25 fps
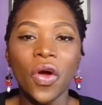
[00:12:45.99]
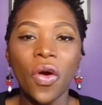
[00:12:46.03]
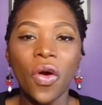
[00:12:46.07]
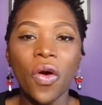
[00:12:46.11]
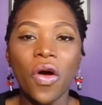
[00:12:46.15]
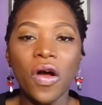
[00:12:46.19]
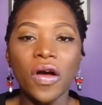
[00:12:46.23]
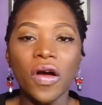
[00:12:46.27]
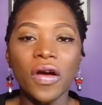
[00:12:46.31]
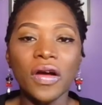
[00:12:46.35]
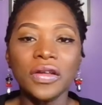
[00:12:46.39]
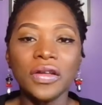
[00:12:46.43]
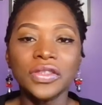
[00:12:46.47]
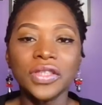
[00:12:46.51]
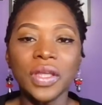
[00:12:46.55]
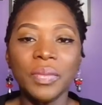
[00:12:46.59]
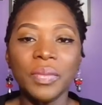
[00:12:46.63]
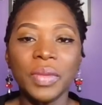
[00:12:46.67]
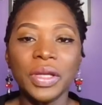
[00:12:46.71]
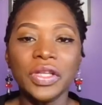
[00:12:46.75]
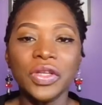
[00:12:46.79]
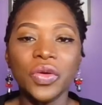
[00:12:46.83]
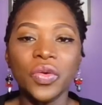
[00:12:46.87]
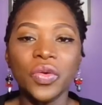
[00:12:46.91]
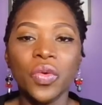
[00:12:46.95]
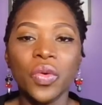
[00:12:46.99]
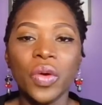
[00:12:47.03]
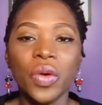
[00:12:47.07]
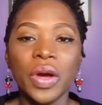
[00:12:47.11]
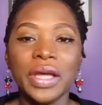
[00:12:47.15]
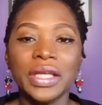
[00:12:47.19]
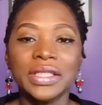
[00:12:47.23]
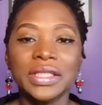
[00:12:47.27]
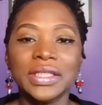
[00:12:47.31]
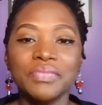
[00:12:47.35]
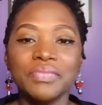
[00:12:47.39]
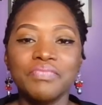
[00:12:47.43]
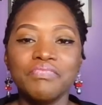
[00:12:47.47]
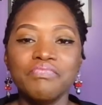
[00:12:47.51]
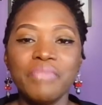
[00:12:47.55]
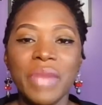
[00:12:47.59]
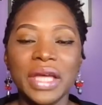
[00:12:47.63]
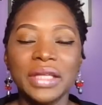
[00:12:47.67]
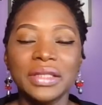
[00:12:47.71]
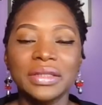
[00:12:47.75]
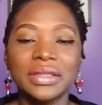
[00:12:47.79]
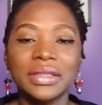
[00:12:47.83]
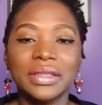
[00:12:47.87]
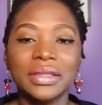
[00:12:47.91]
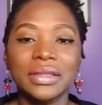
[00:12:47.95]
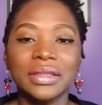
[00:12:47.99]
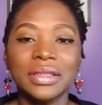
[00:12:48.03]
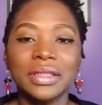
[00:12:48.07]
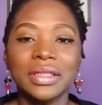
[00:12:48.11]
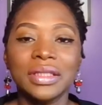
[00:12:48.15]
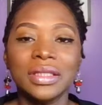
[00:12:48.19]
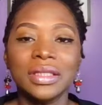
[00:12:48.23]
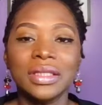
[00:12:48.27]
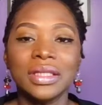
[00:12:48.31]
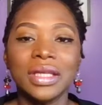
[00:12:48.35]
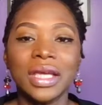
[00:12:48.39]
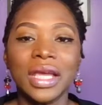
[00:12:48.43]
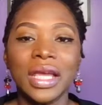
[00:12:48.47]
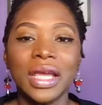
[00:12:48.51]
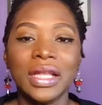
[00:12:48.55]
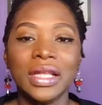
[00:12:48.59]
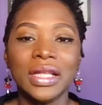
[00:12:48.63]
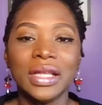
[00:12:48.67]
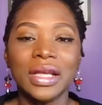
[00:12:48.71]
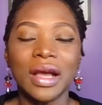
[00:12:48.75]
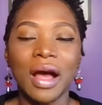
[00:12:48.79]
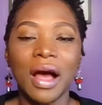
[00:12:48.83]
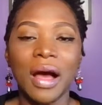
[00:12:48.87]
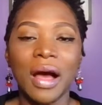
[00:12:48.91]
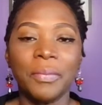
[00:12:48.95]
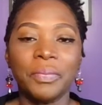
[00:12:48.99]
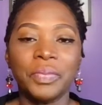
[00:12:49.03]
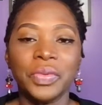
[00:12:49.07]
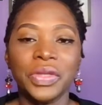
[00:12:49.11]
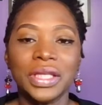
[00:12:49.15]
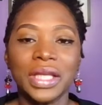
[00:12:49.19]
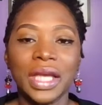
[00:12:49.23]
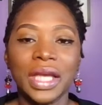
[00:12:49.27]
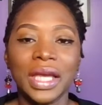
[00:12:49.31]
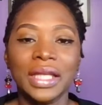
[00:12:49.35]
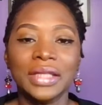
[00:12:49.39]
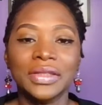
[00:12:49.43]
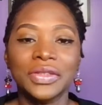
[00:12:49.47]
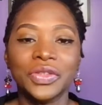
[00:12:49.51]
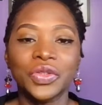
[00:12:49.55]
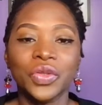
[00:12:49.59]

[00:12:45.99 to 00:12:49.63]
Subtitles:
or somebody who is mentally incompetent,